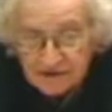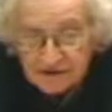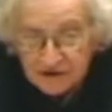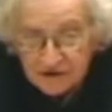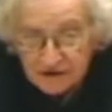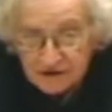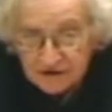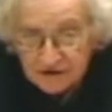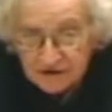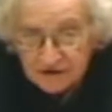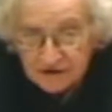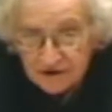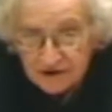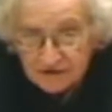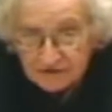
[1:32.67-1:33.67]

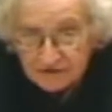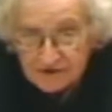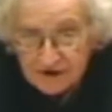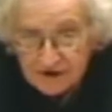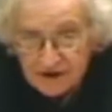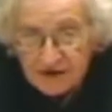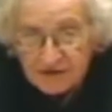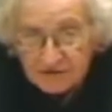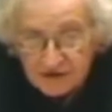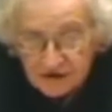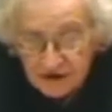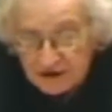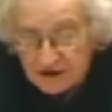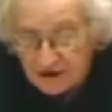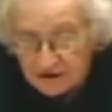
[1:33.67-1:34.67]
educational efforts,
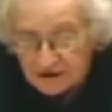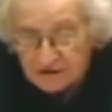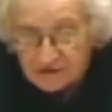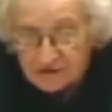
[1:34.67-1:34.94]
which had led